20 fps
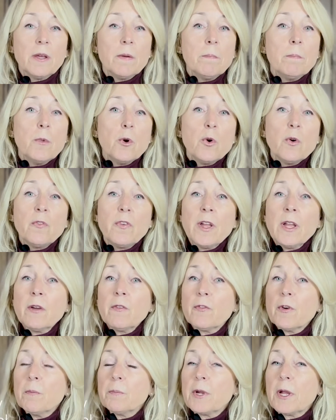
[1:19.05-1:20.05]
moving
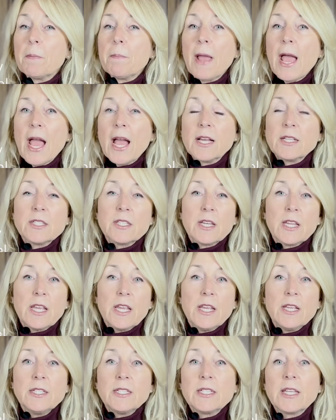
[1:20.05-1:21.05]
from
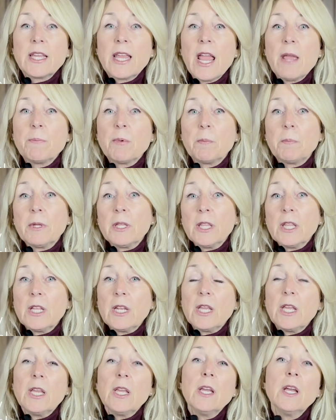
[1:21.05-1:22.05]
capacity to
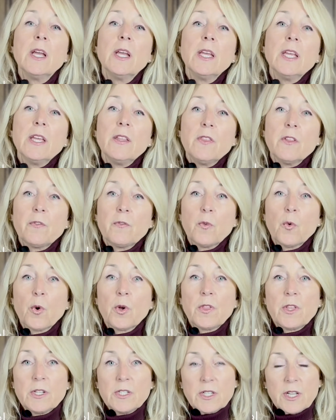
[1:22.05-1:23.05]
capability in the Fourth
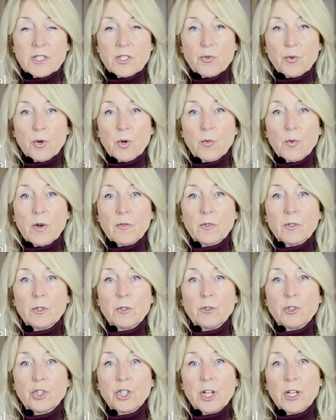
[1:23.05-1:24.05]
Industrial
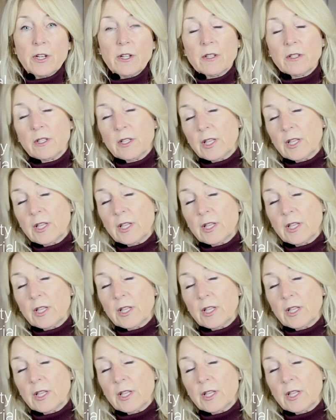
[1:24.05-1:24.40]
Revolution.